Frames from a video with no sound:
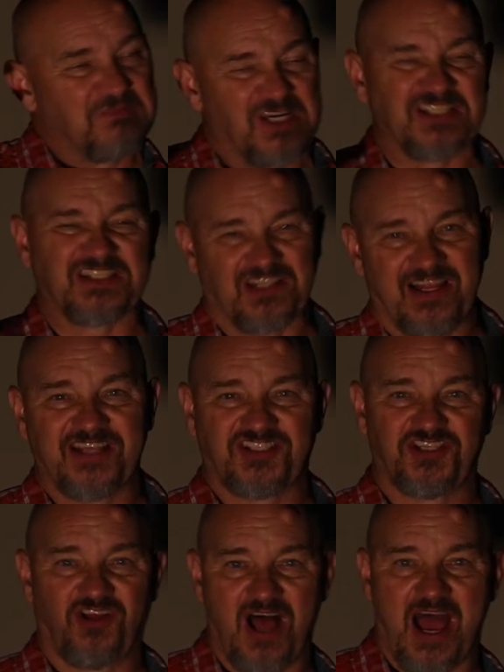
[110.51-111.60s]
A
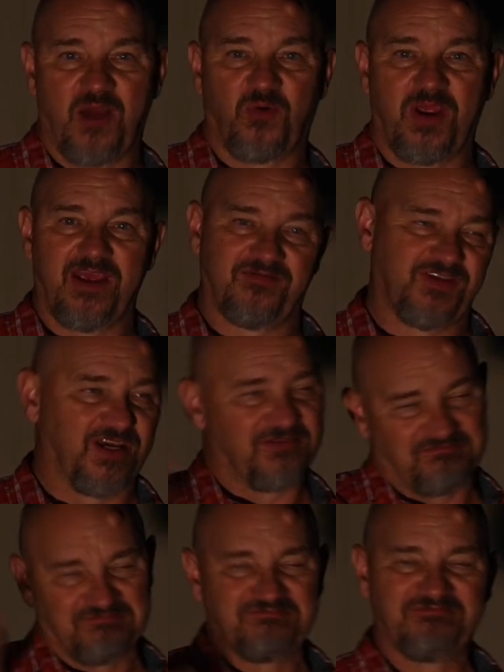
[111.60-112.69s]
celestial highway, if you
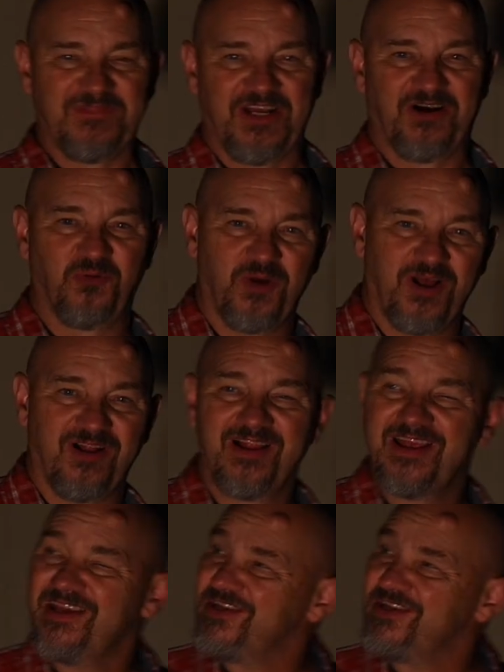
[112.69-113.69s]
will.